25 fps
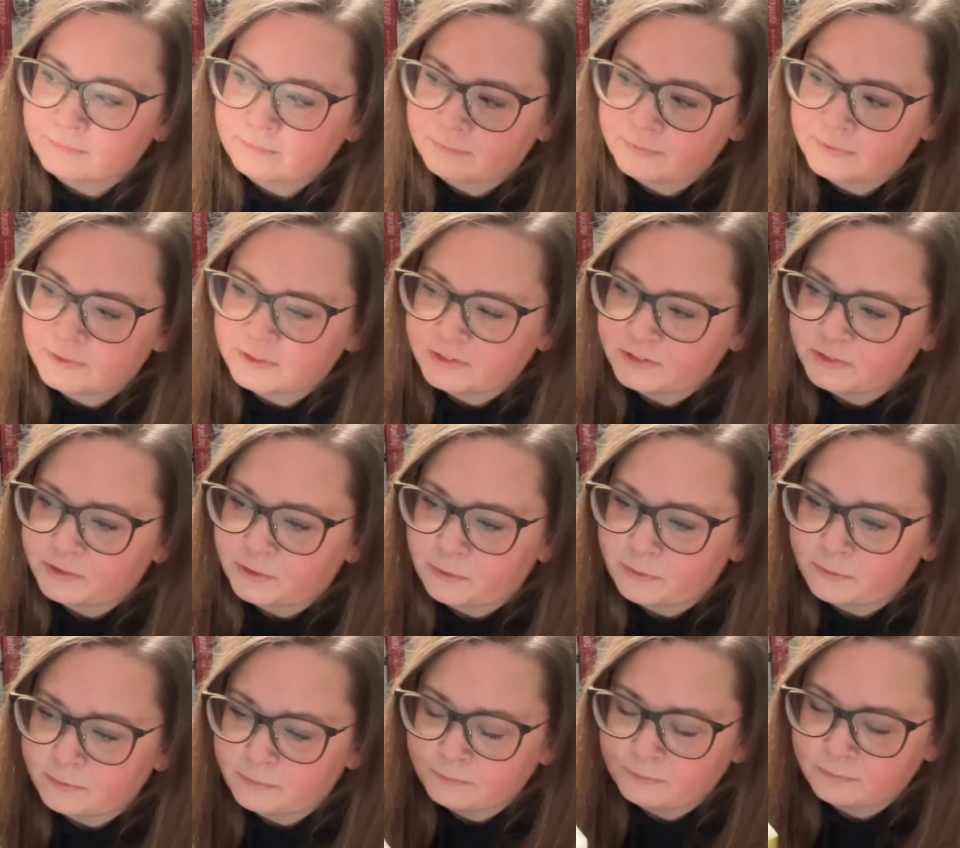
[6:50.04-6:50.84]
So
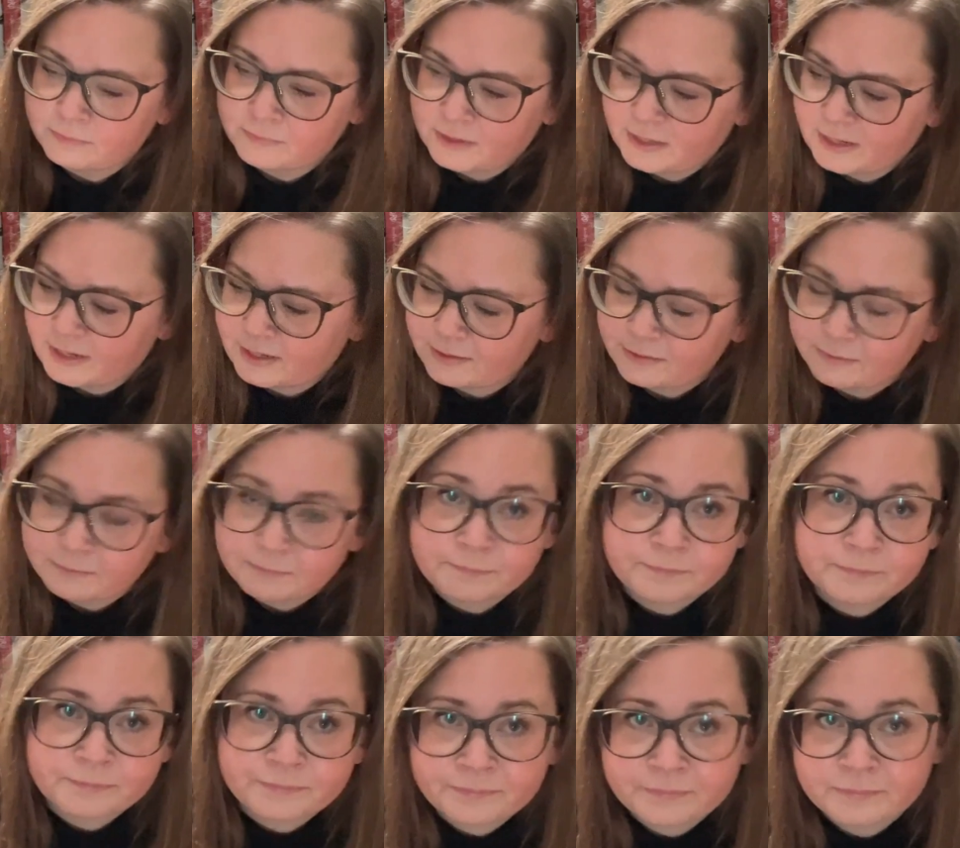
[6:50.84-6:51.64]

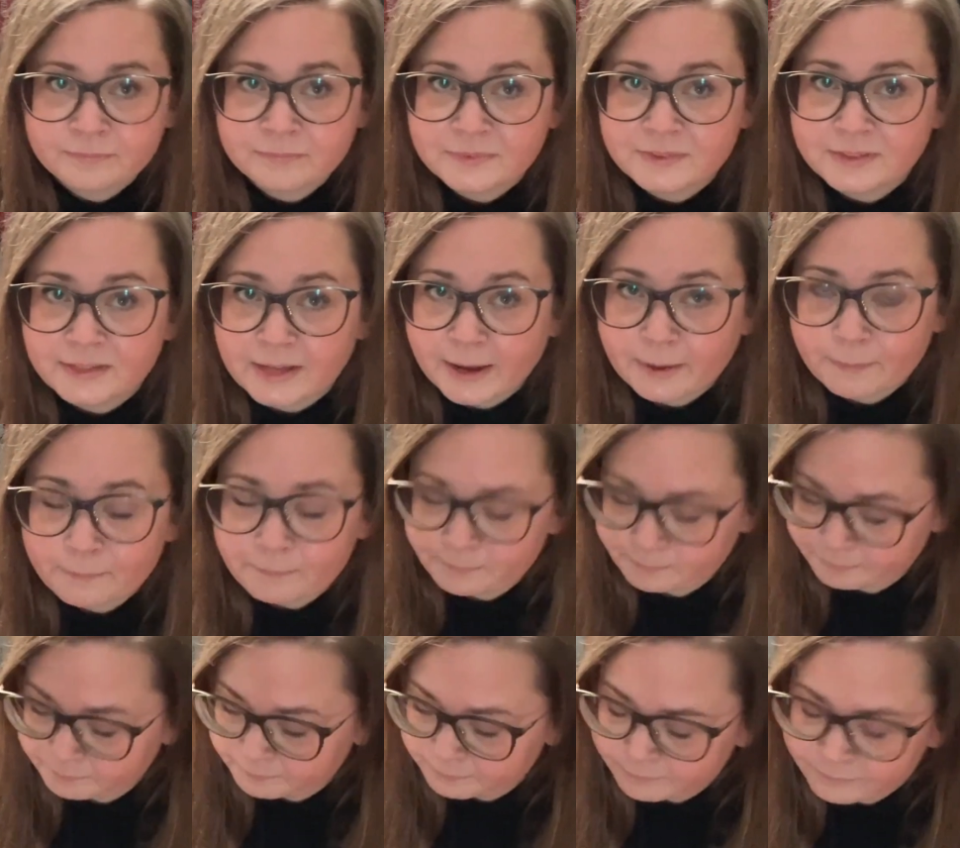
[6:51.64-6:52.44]
yeah,
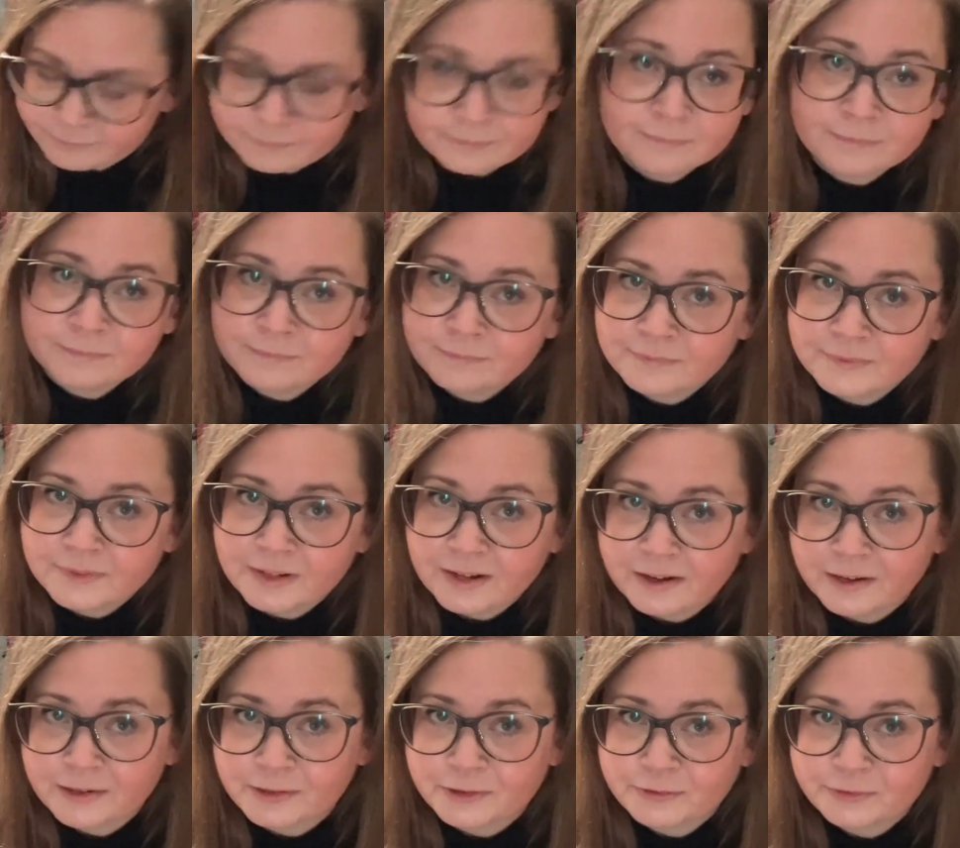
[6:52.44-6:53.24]

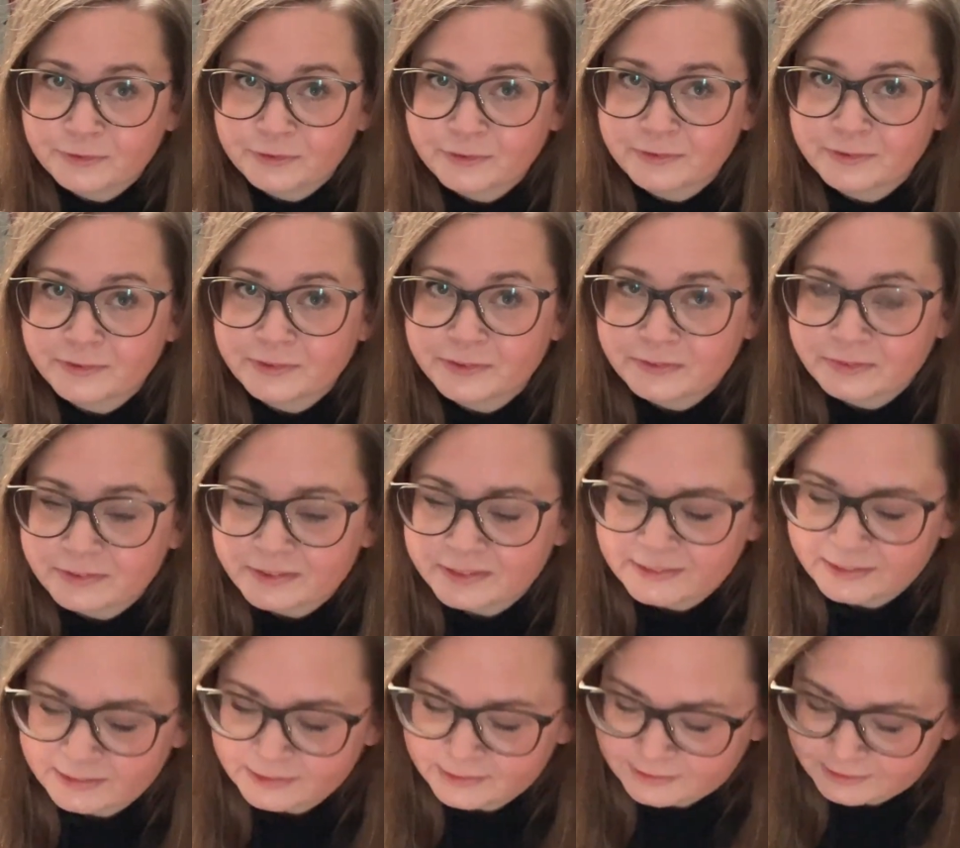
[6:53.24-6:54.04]
I look forward to read
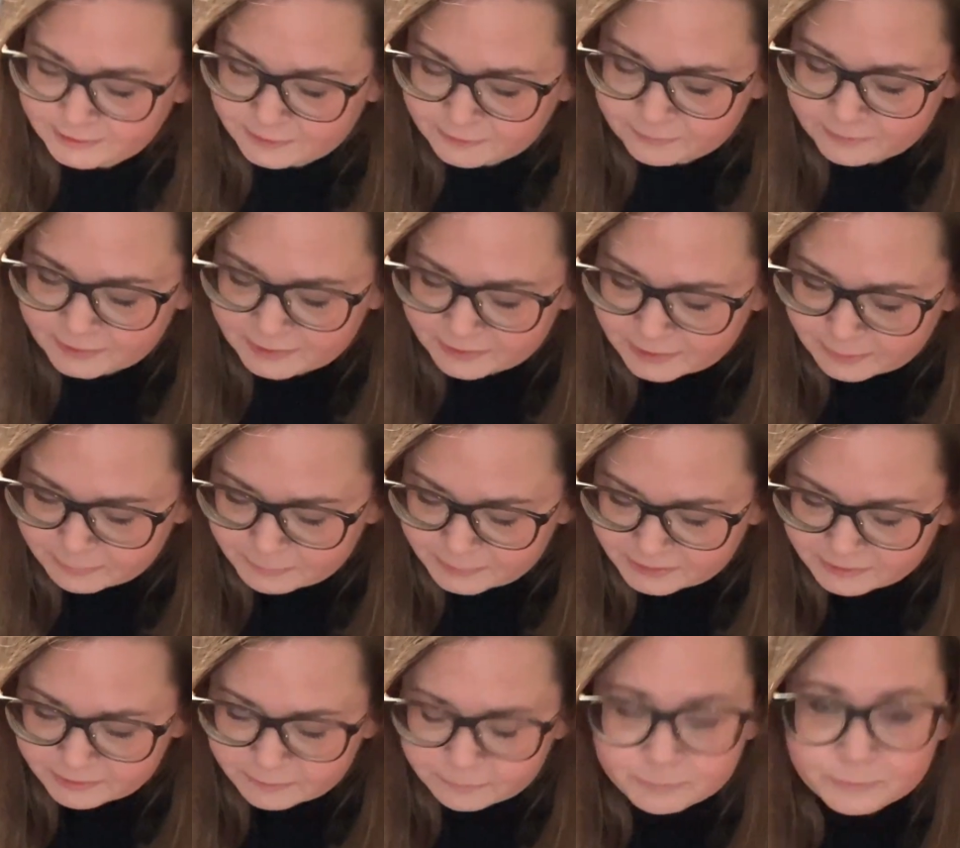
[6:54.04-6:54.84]
it when I'm
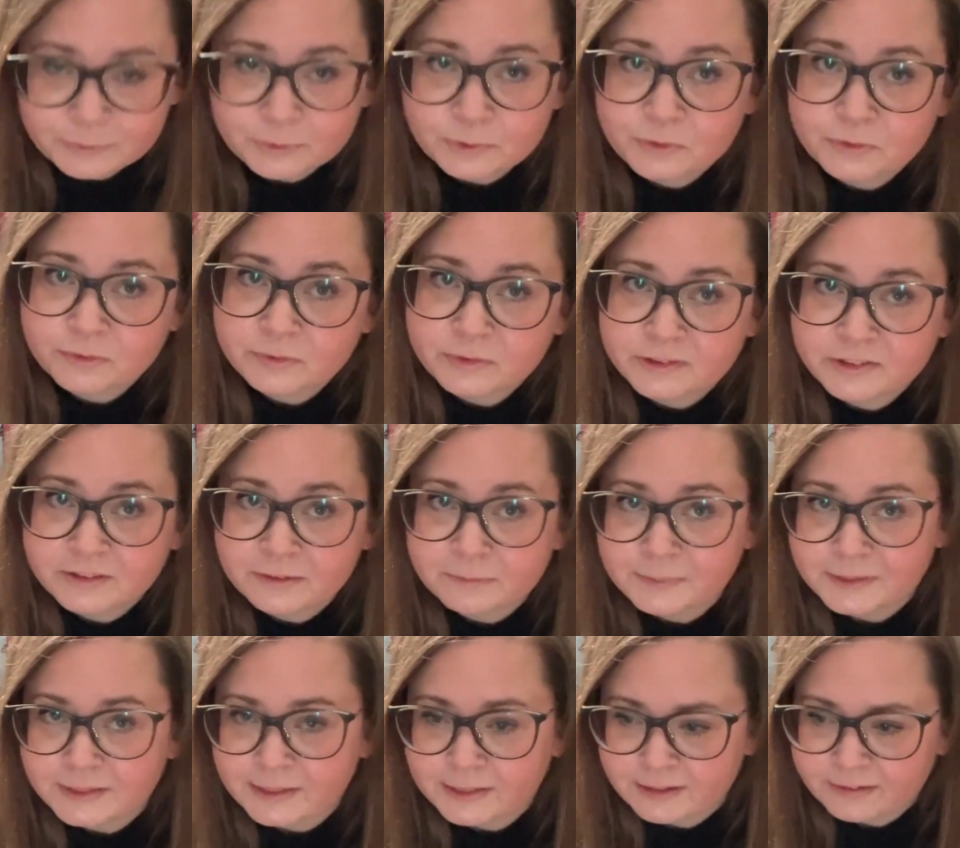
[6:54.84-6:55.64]
in the mood for some
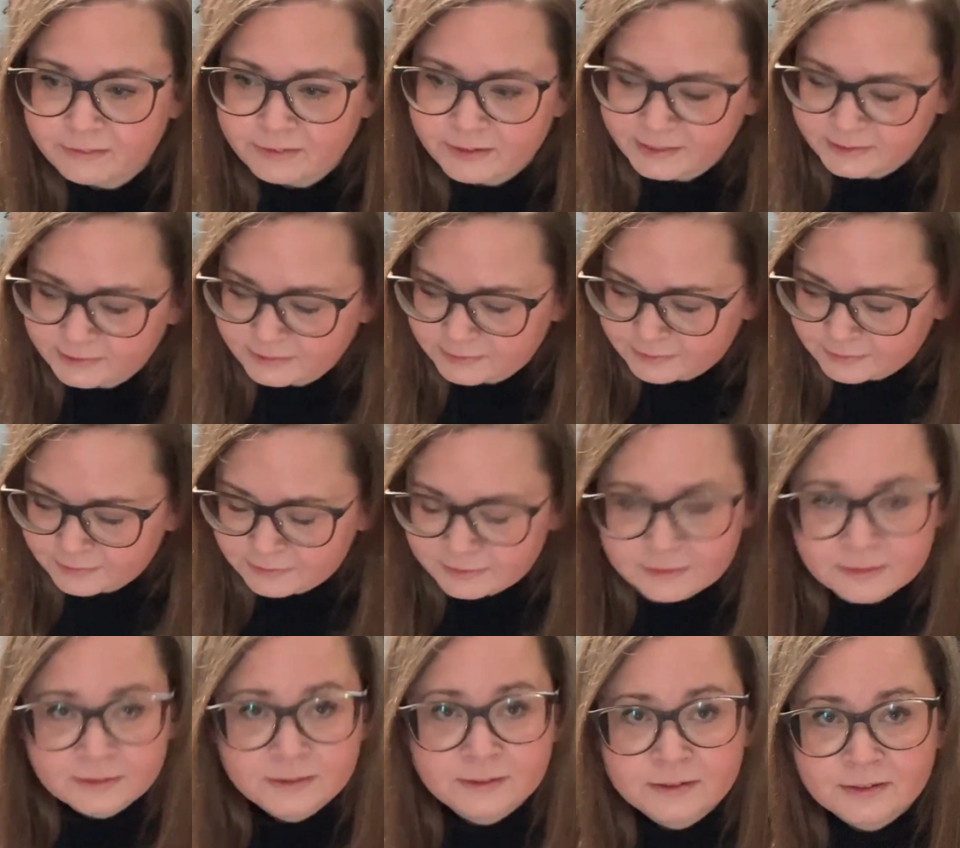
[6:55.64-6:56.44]
middle grade.
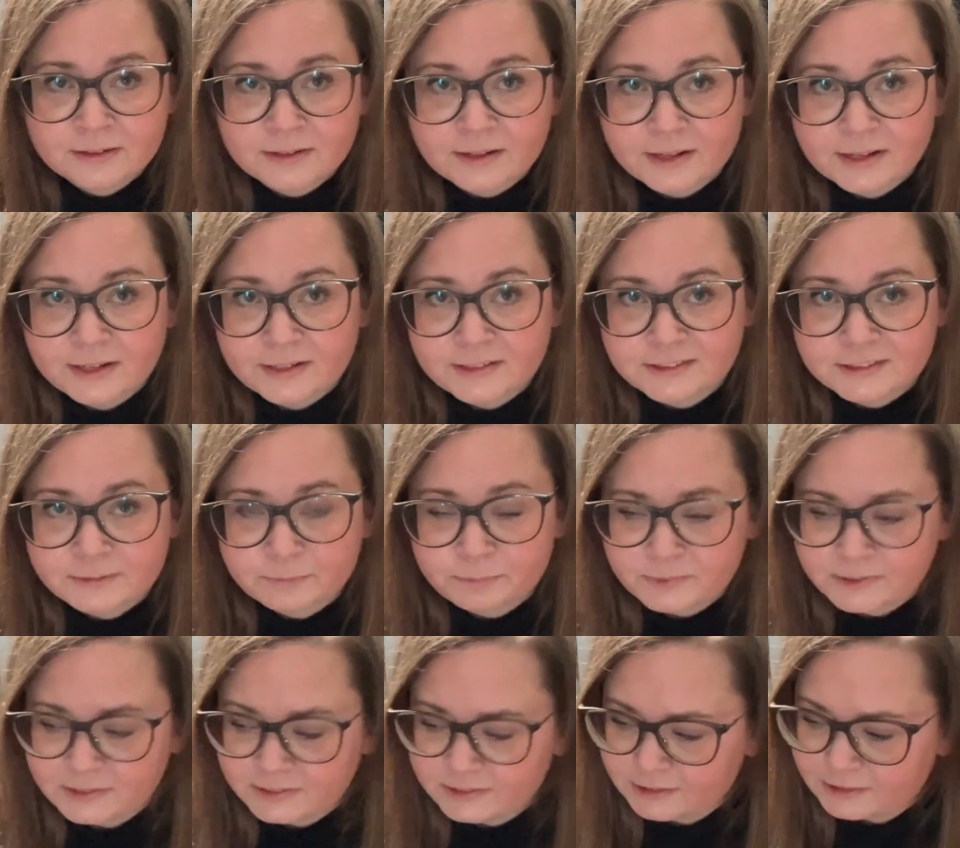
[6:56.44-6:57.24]
And
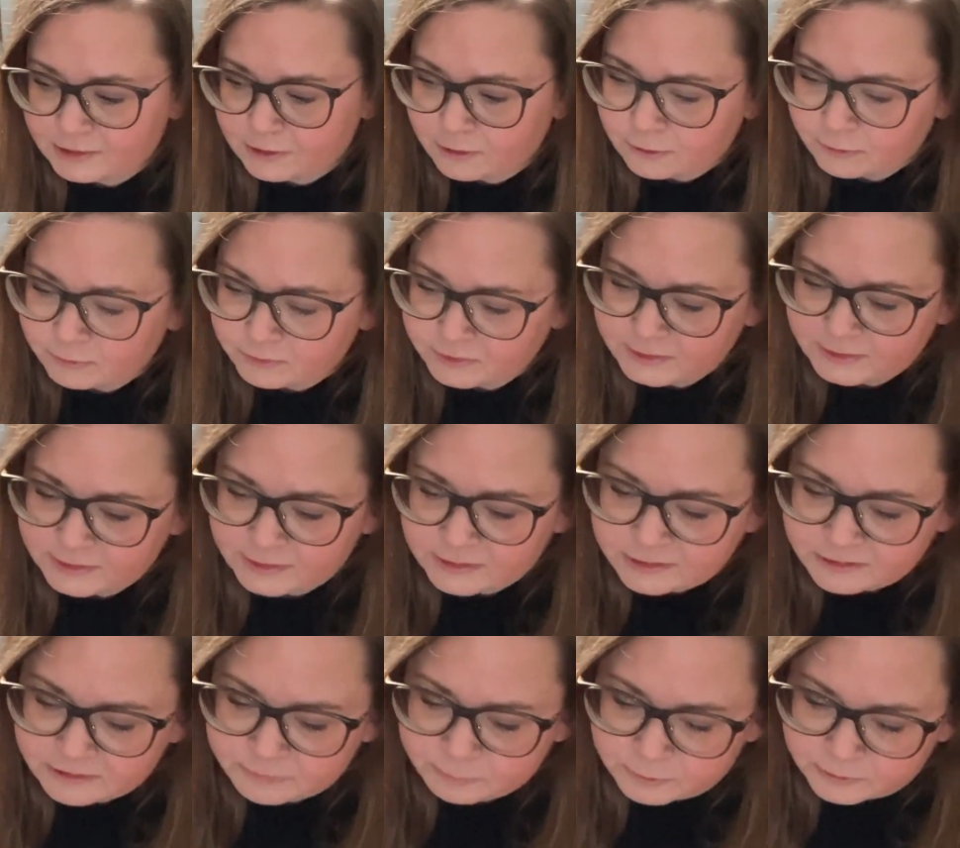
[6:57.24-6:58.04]
speaking of
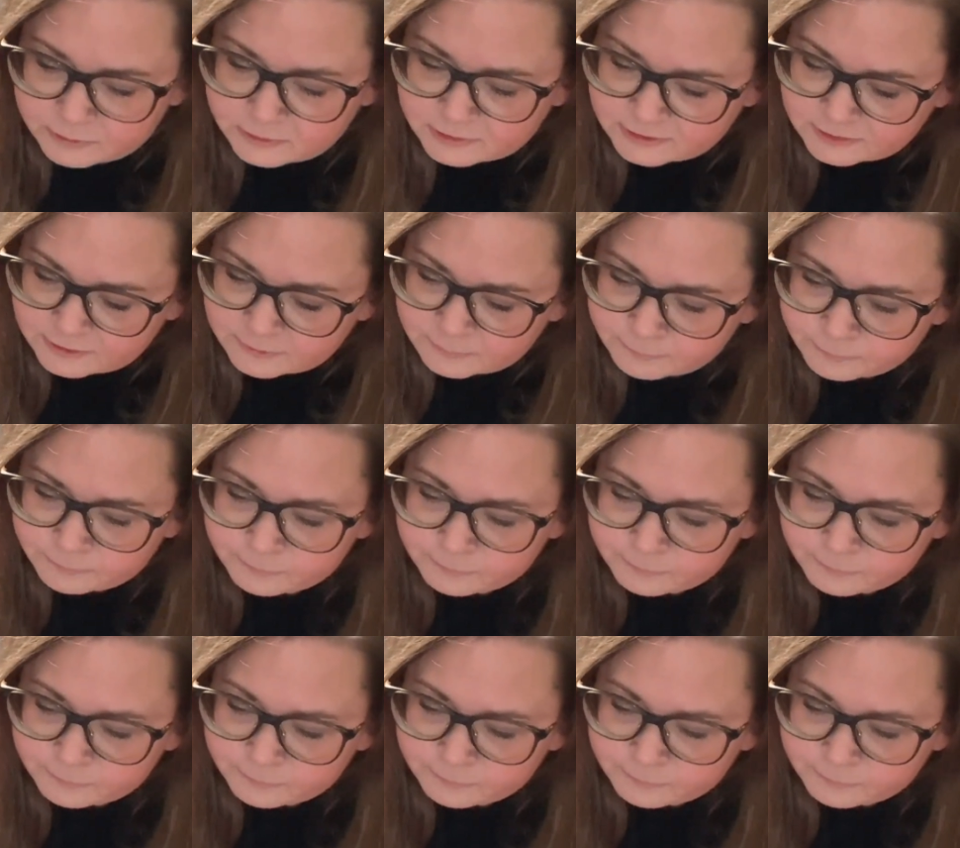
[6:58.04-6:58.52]
children's books,